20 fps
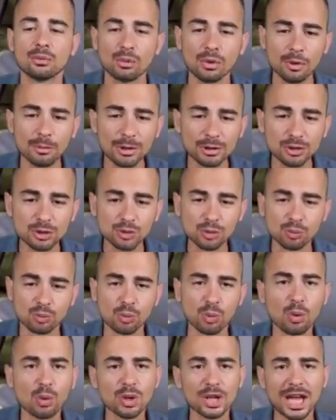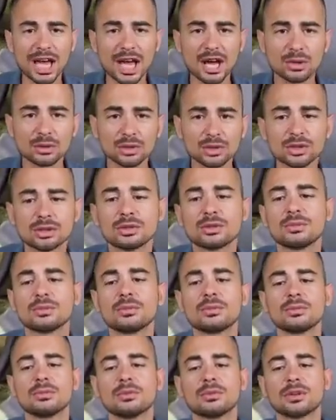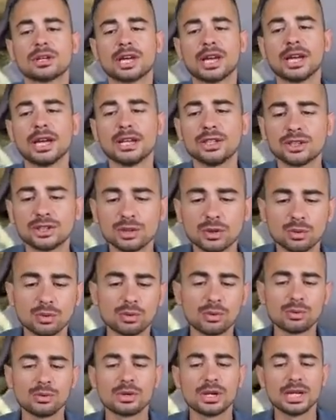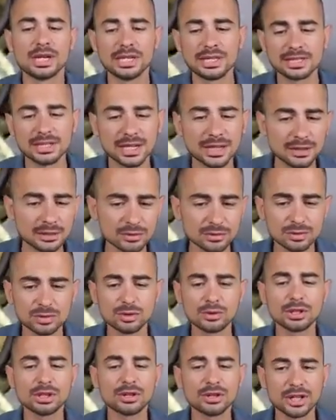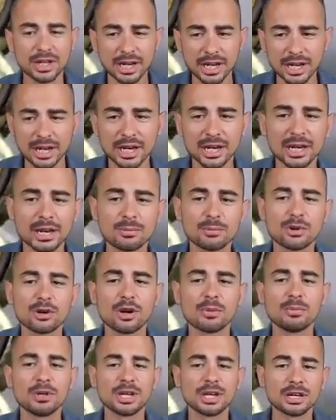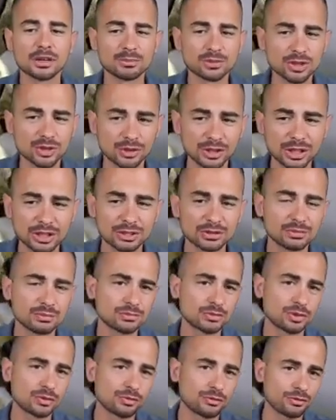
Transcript: we're about to roll out. Okay, so he's like doing okay. I'm coming. I'm starting to